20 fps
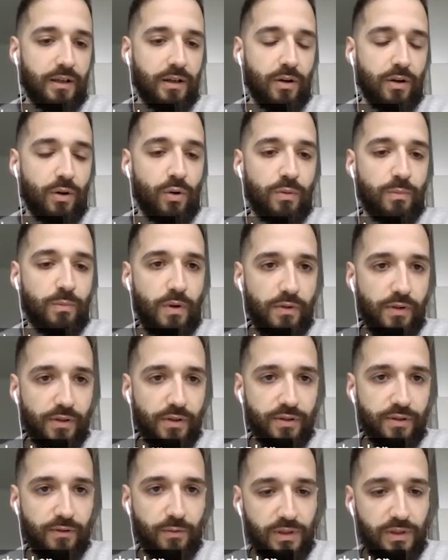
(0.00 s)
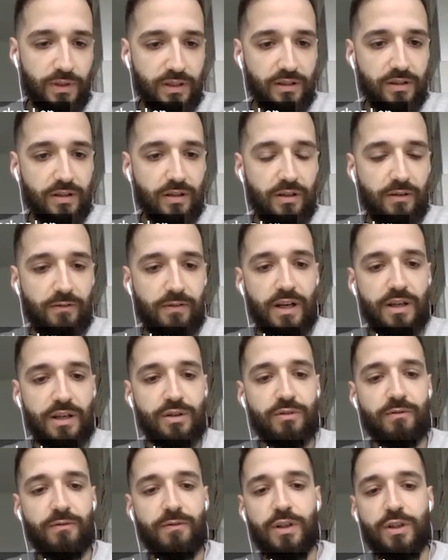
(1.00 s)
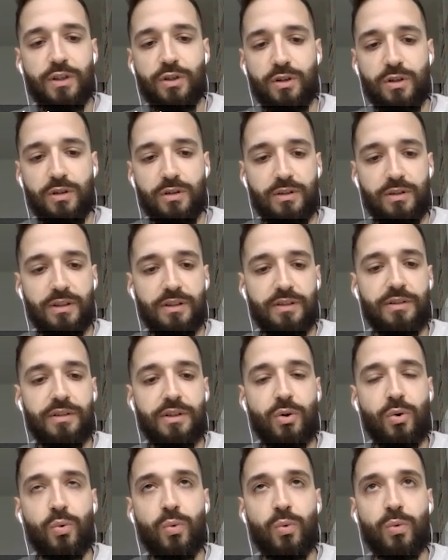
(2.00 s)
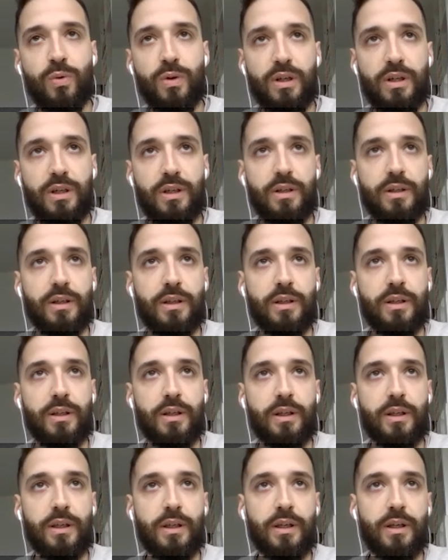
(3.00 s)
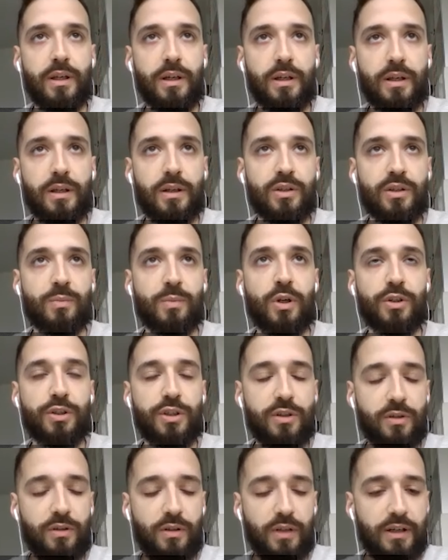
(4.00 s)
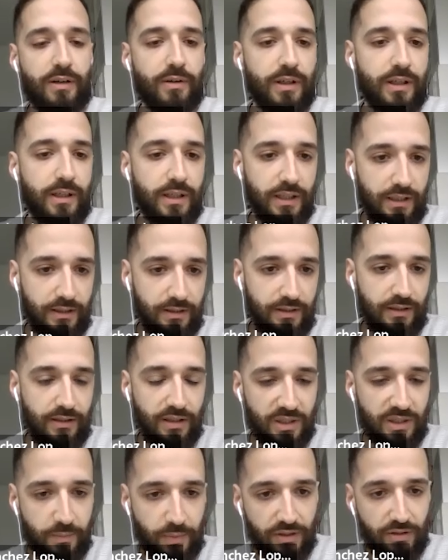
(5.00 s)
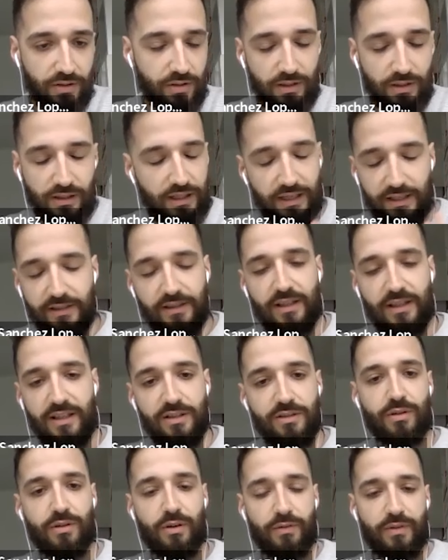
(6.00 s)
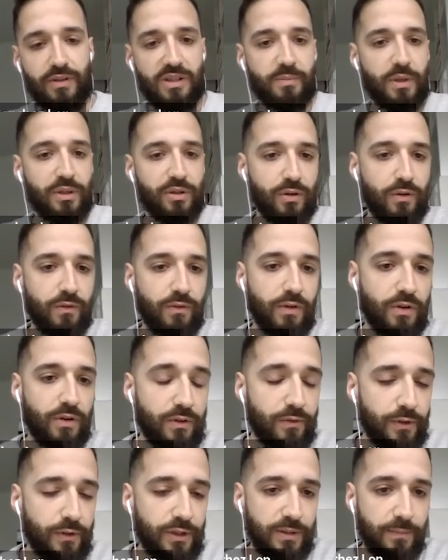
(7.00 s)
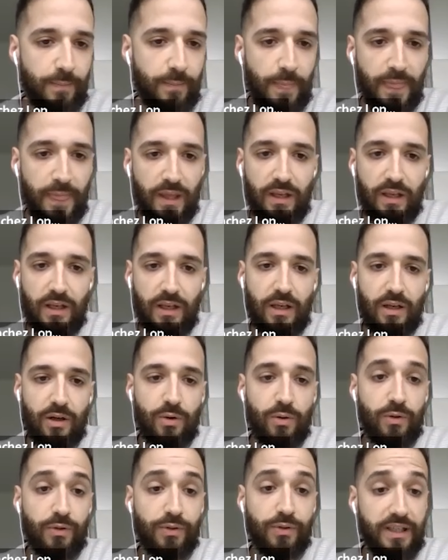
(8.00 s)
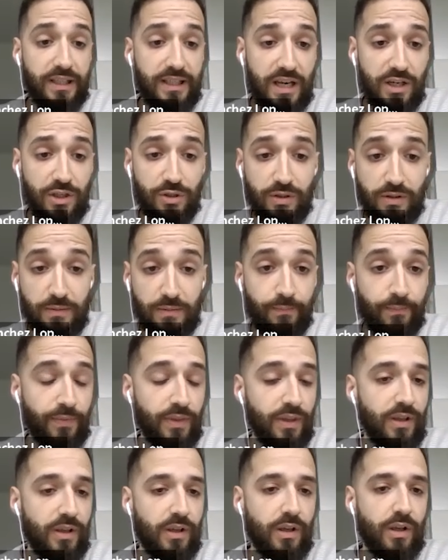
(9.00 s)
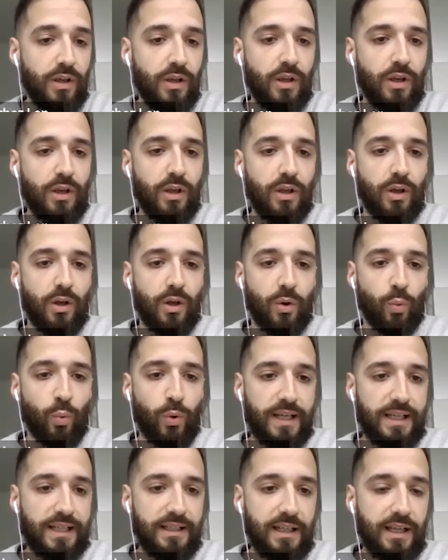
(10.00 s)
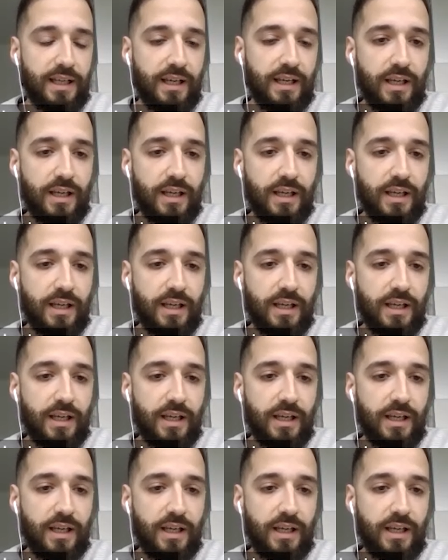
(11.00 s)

all models of quintessential inflation feature this new cosmological era in the expansion, like in the history of the expansion of the universe, called kination. When